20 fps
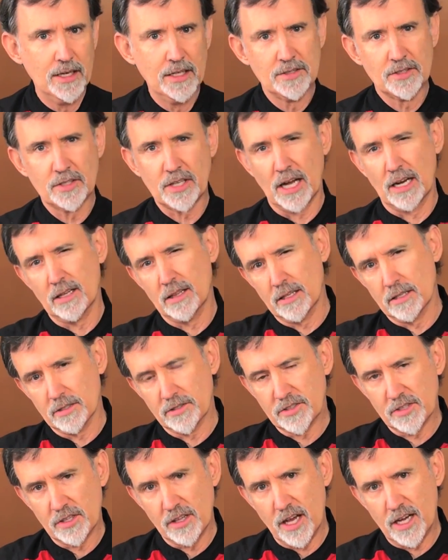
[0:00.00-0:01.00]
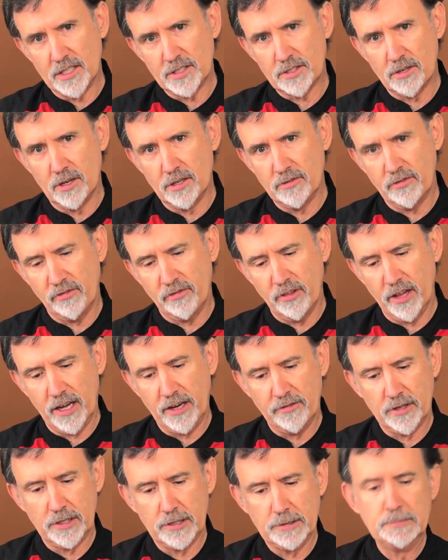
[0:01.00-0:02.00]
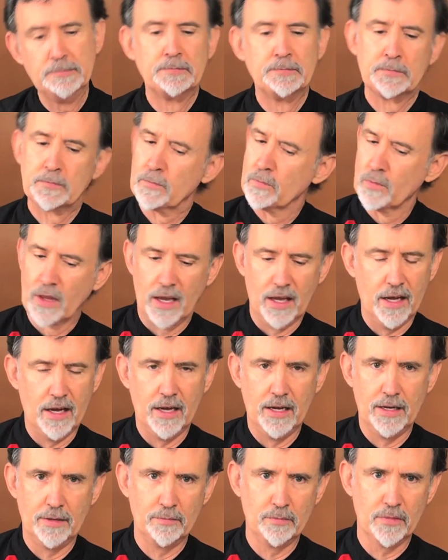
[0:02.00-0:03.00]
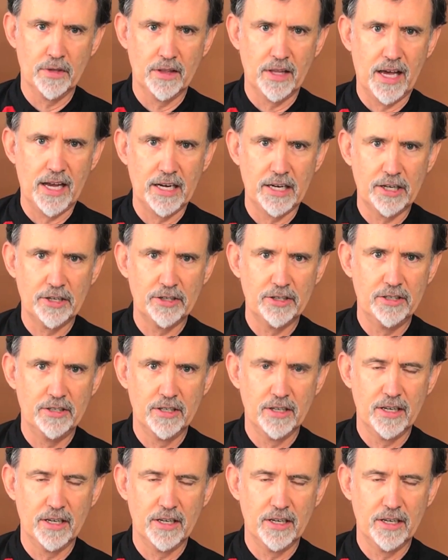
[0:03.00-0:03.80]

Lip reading: it's got a little cilantro flavor, a lot of good